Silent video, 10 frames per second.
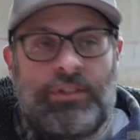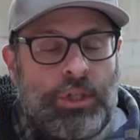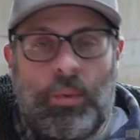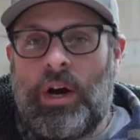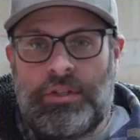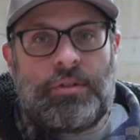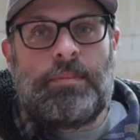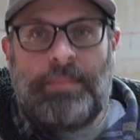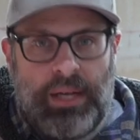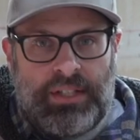
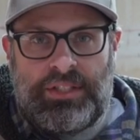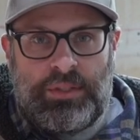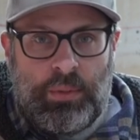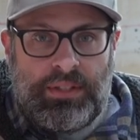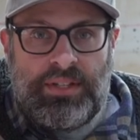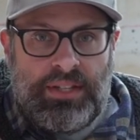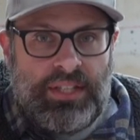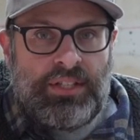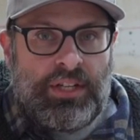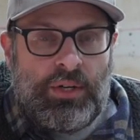$200 is what this
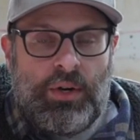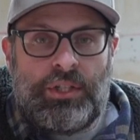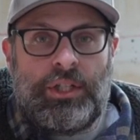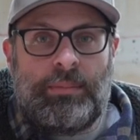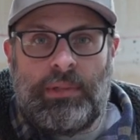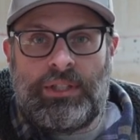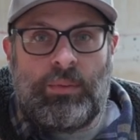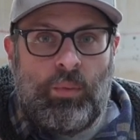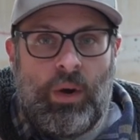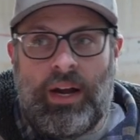thing's going to cost you, plus
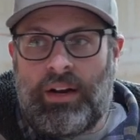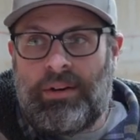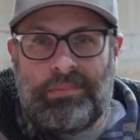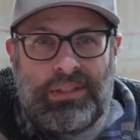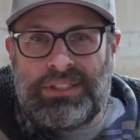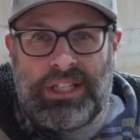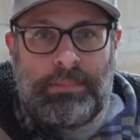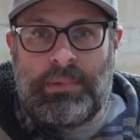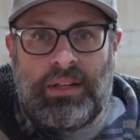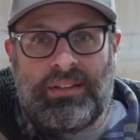some wire and plus a
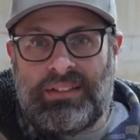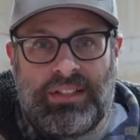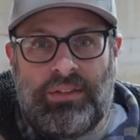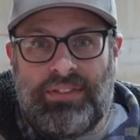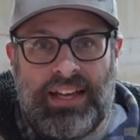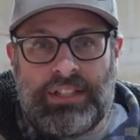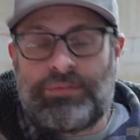couple other little things.